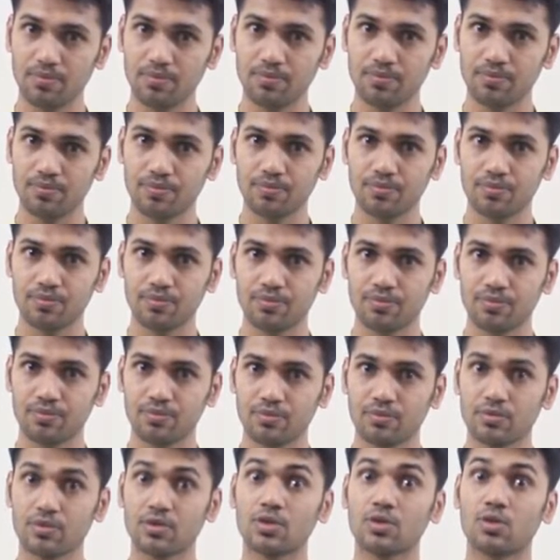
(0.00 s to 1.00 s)
when
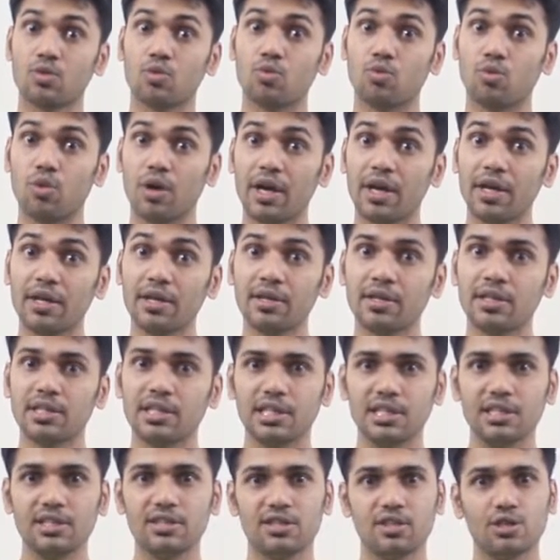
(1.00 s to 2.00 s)
is your
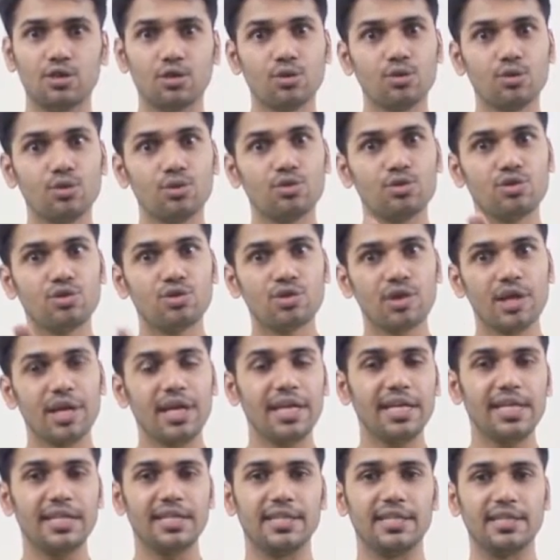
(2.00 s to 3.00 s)
train?
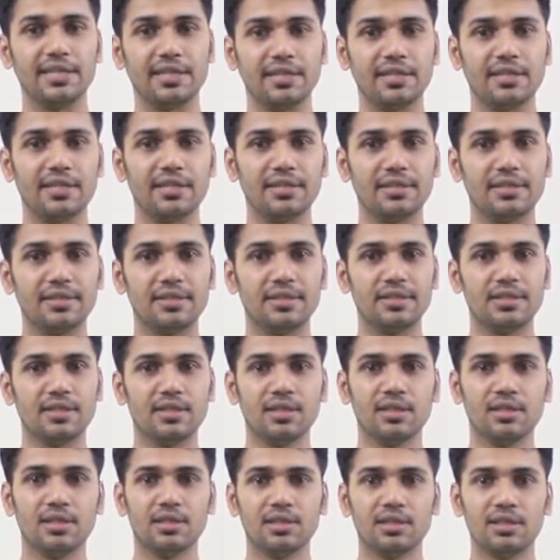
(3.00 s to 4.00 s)
It is
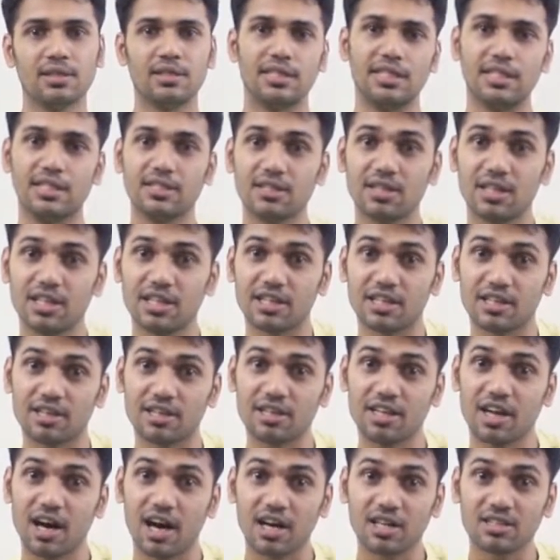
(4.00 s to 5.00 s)
literally asking
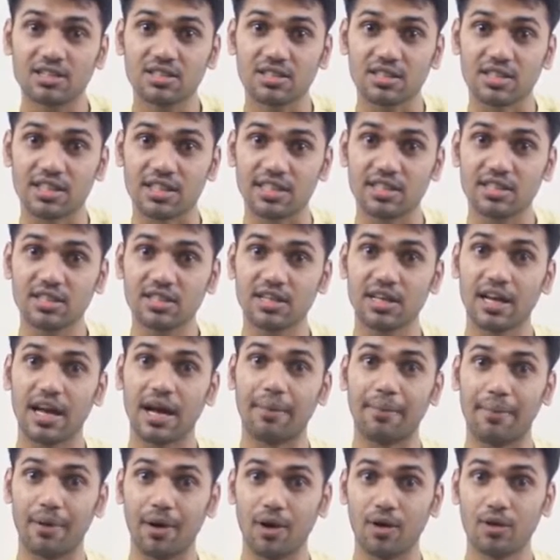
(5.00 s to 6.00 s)
about the
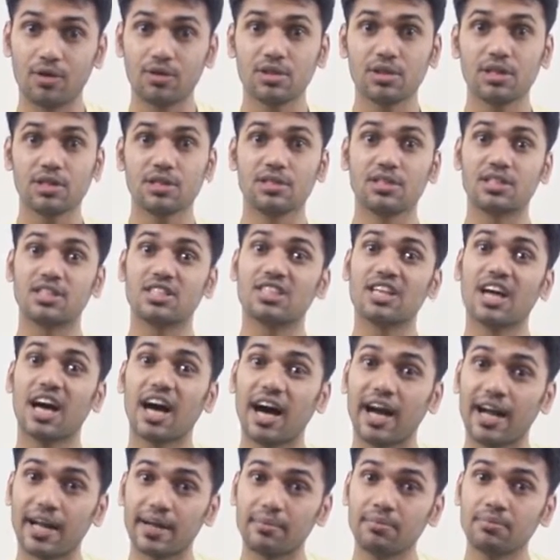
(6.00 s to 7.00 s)
time
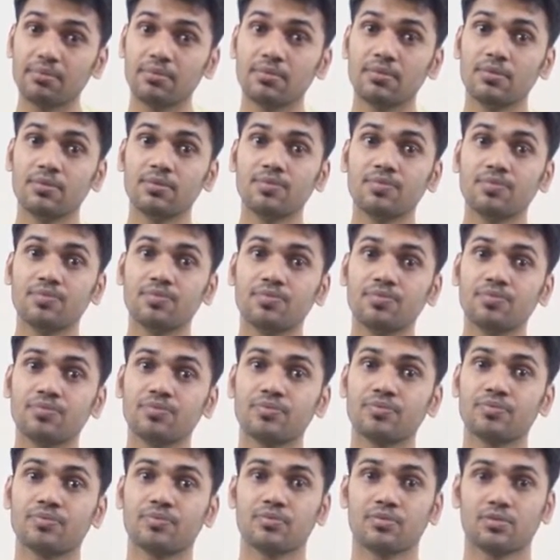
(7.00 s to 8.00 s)
when
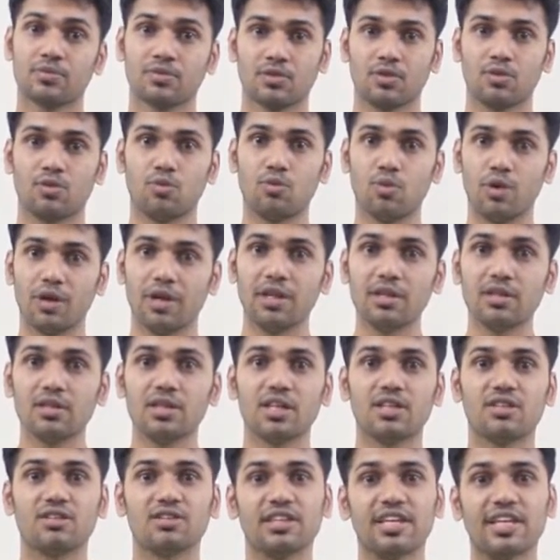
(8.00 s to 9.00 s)
the train will
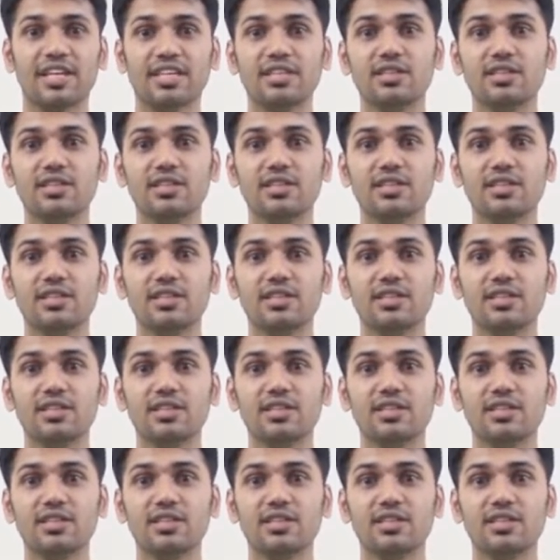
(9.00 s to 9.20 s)
leave.